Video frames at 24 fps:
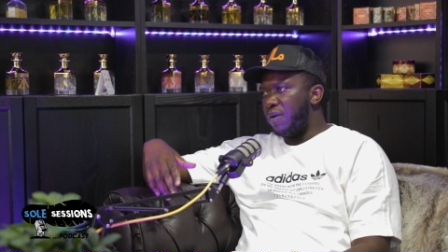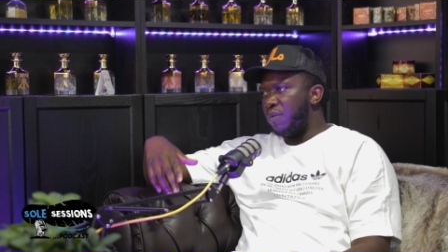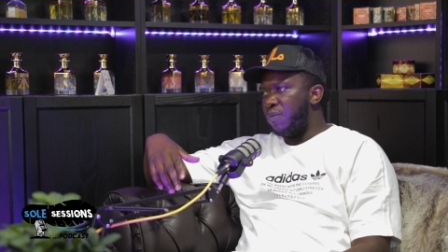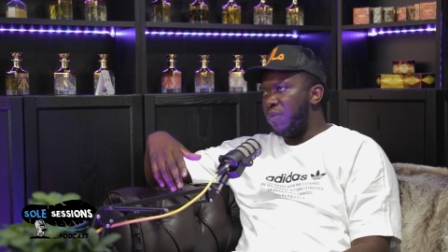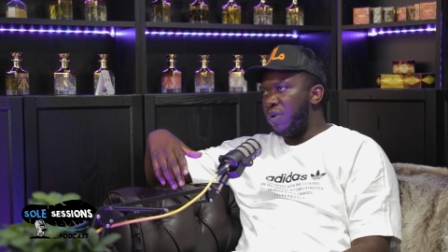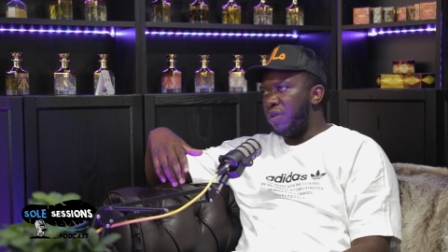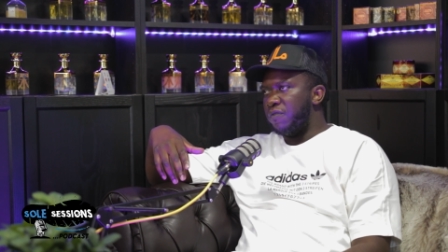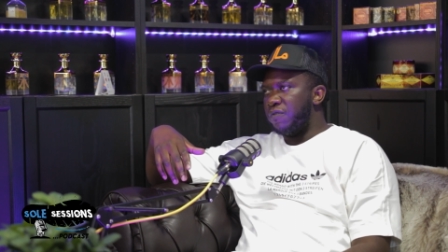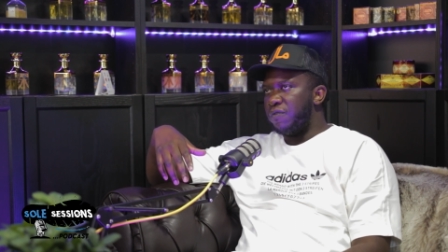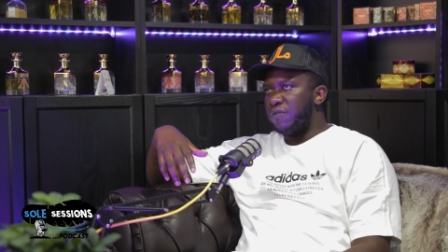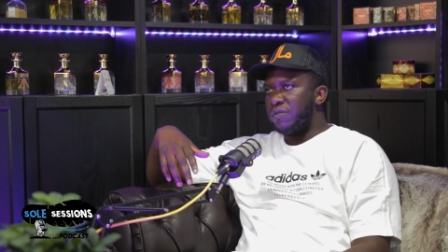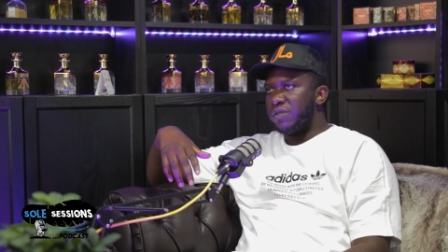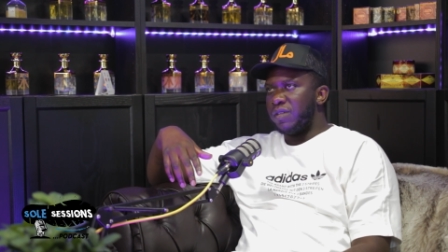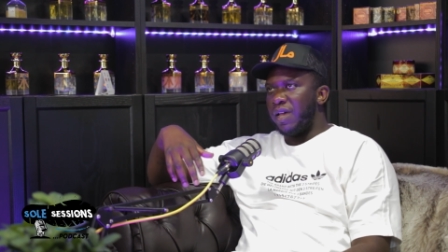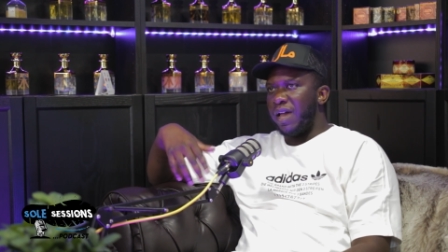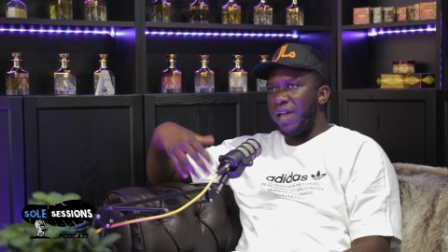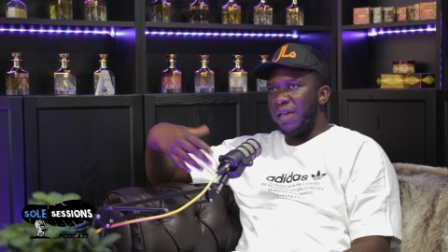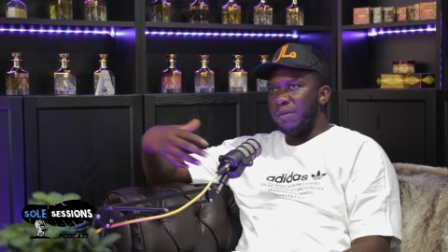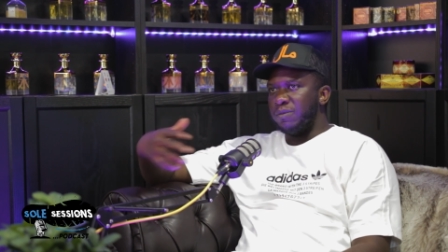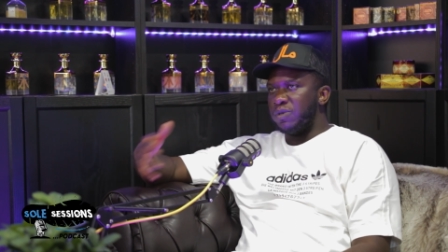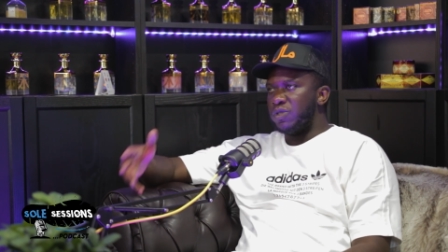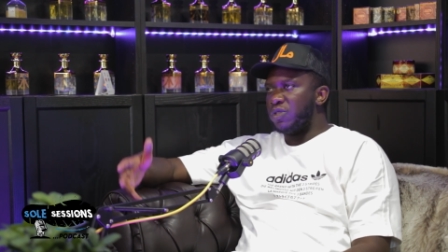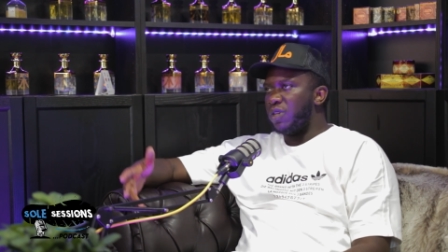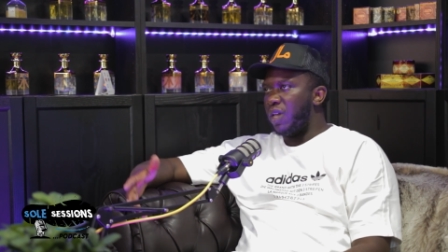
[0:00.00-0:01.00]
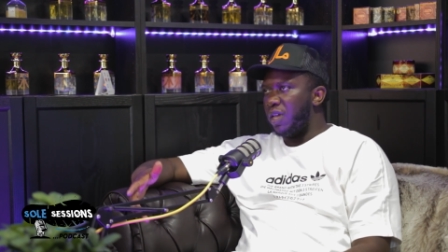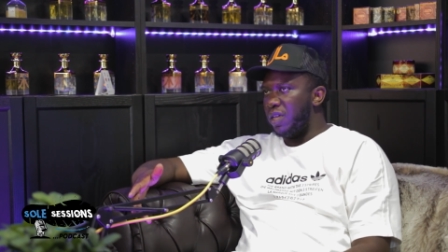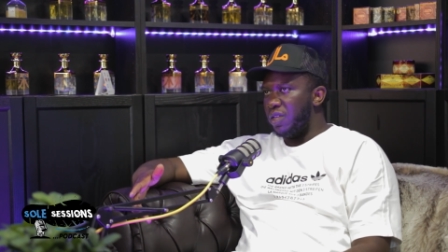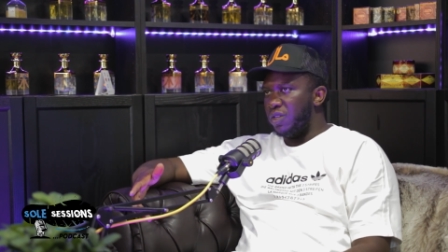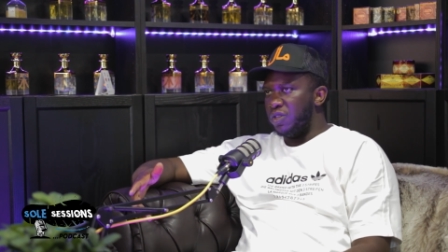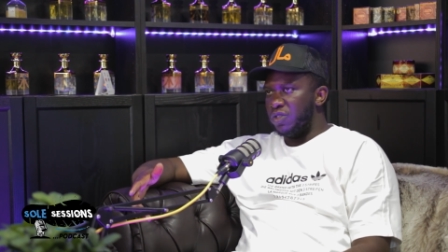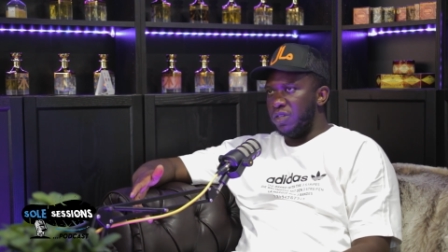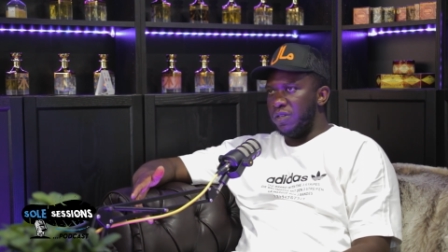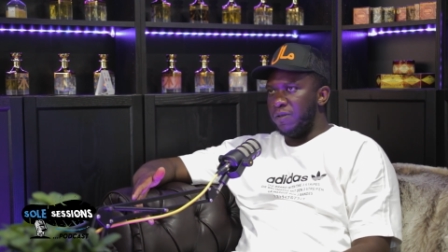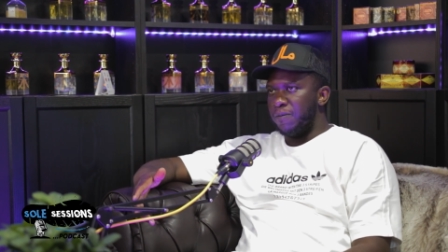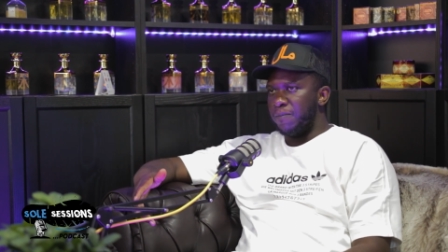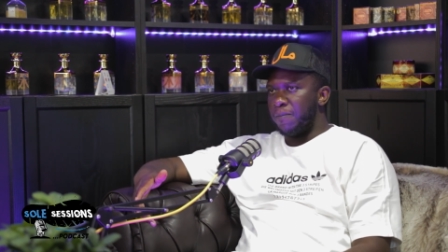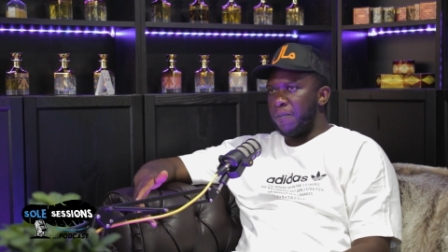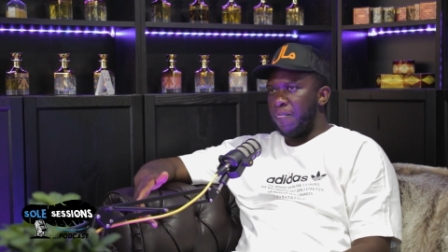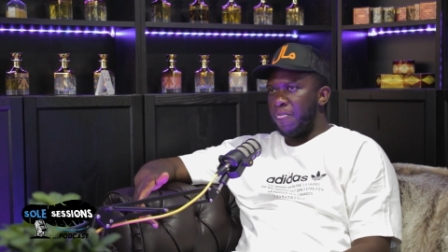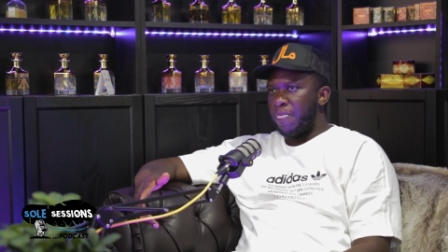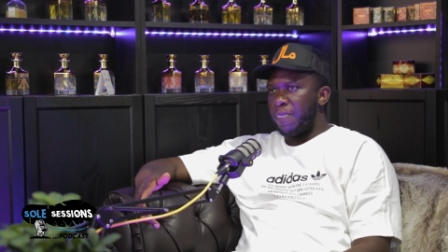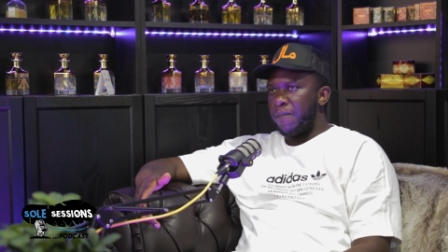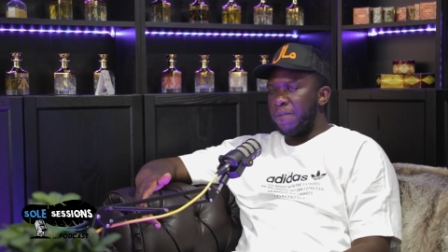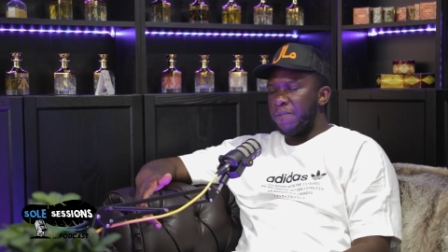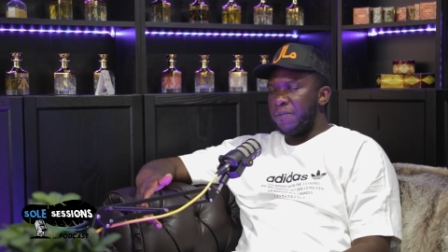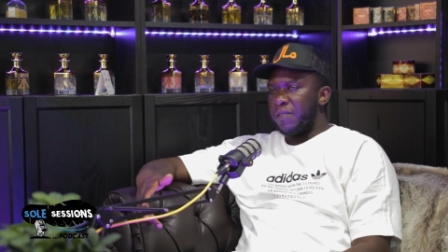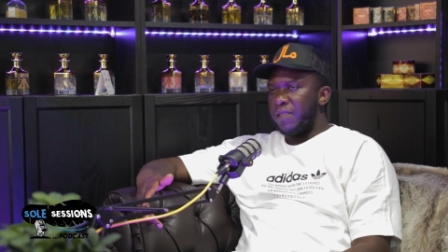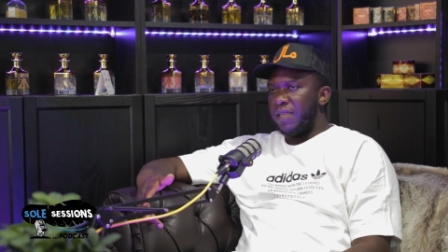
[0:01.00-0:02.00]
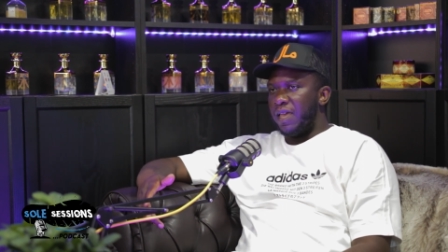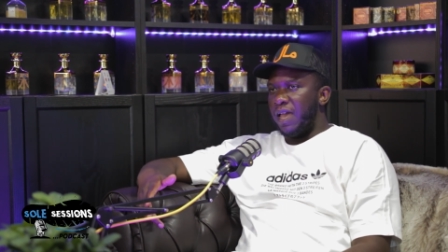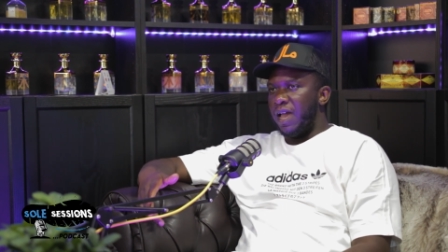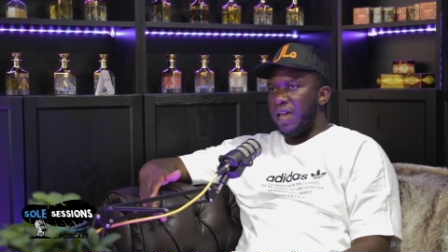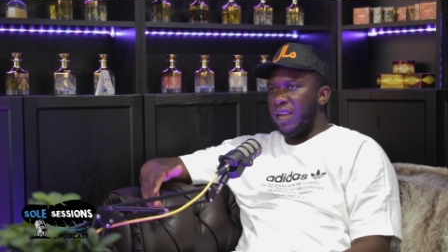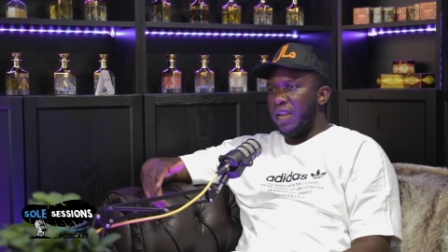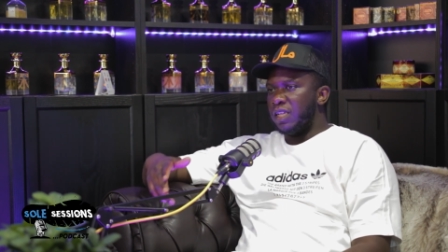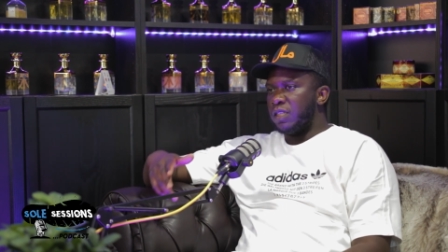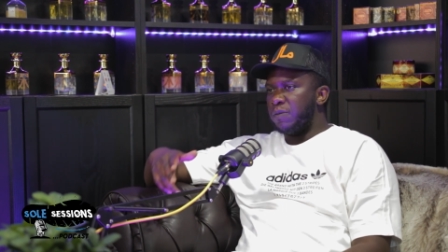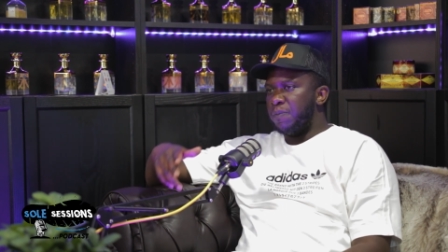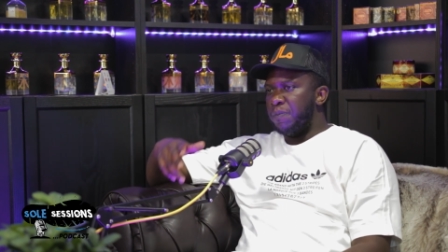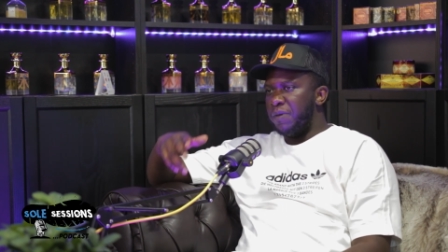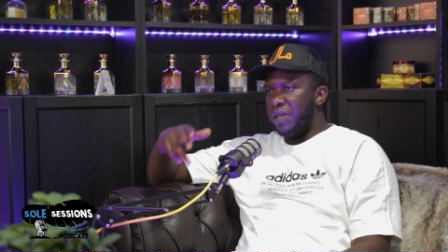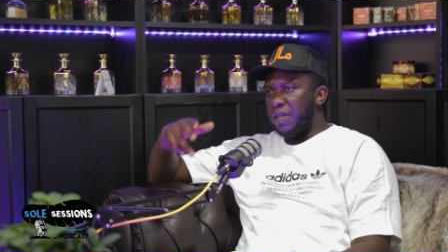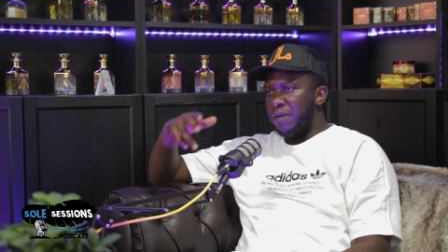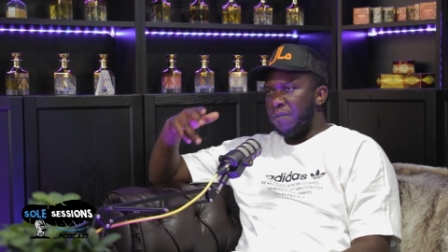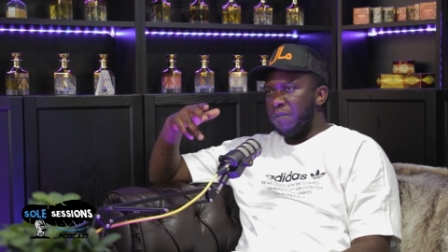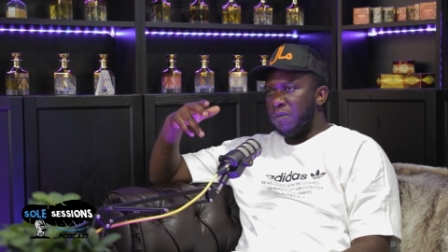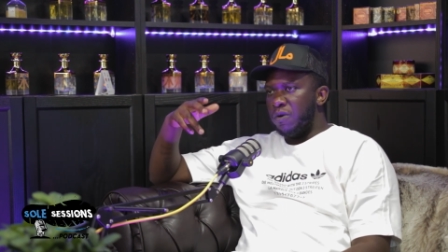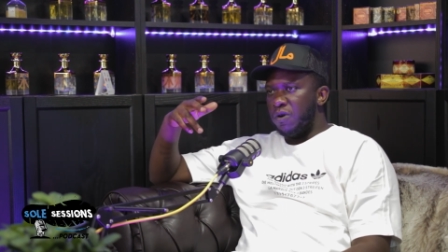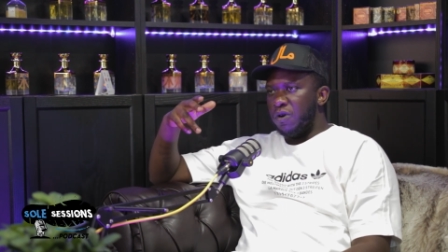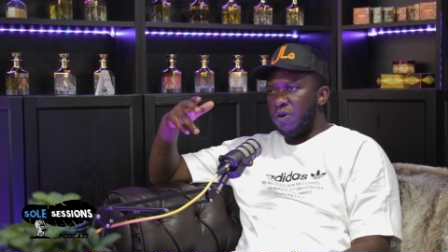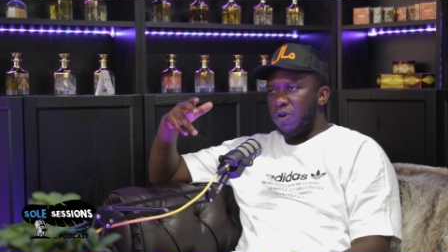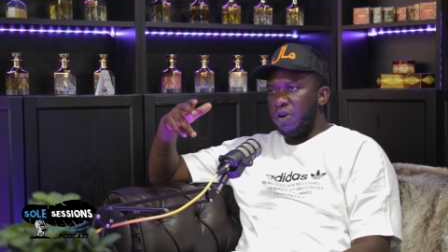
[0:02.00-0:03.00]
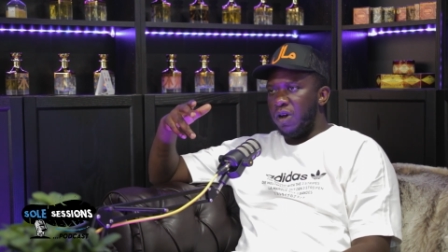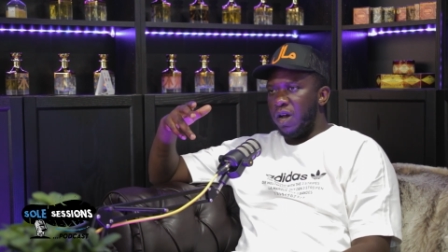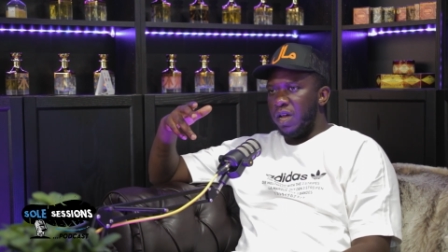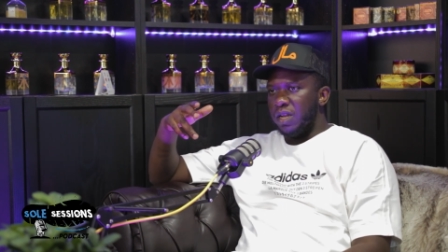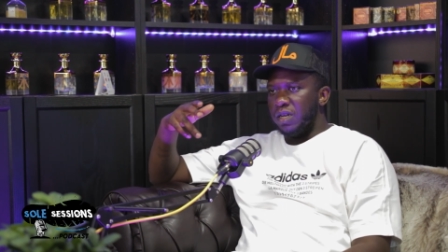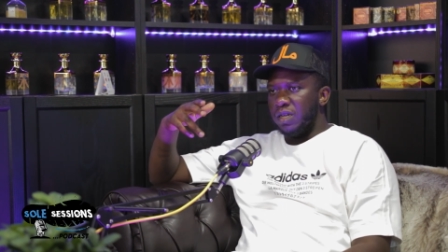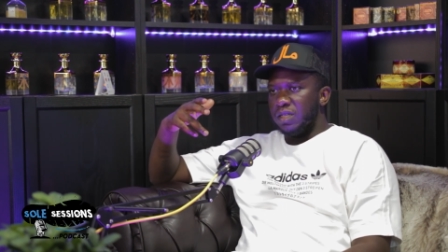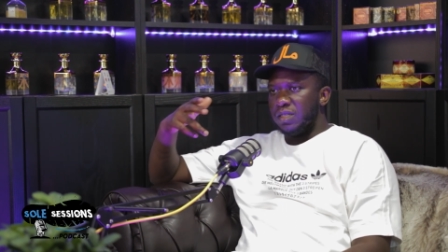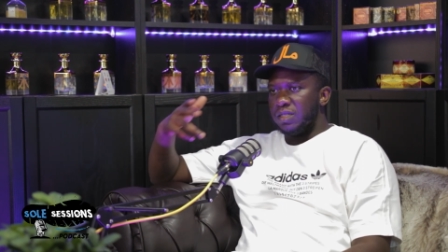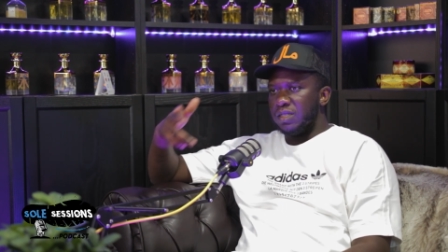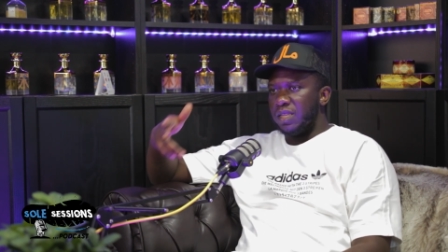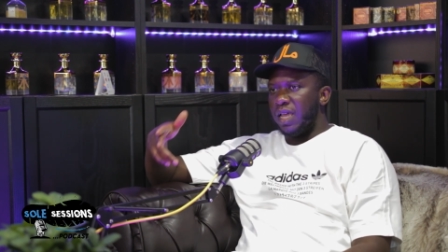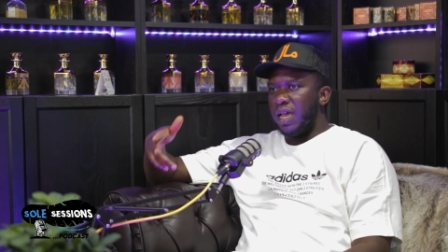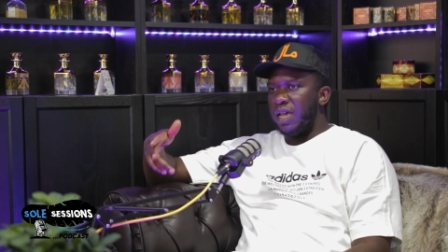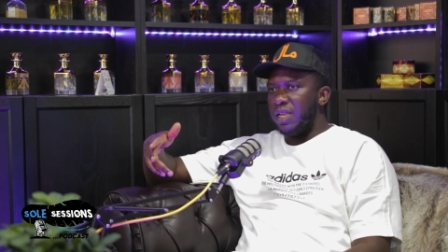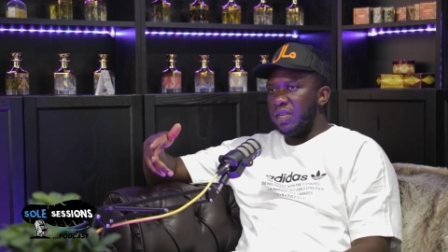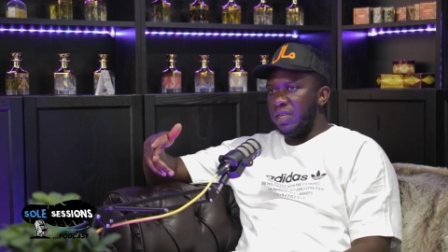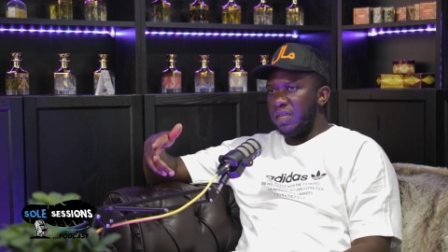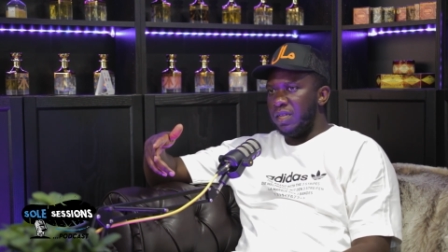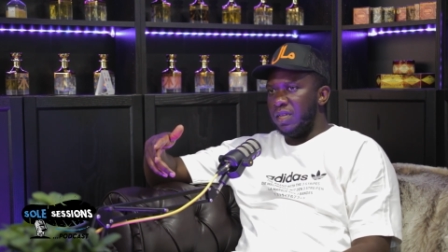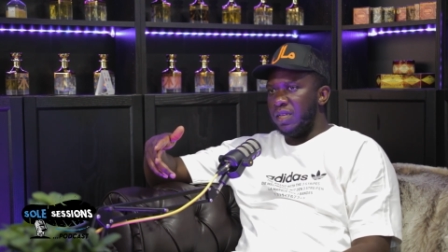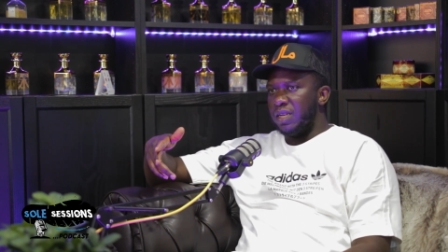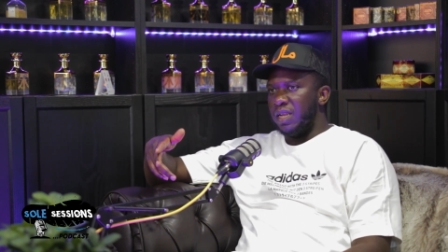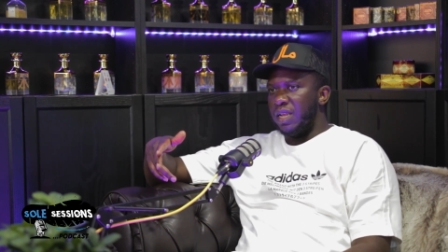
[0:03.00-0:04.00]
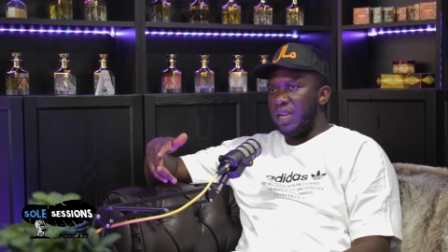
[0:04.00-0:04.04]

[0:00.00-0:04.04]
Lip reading: with times changing and us being more understanding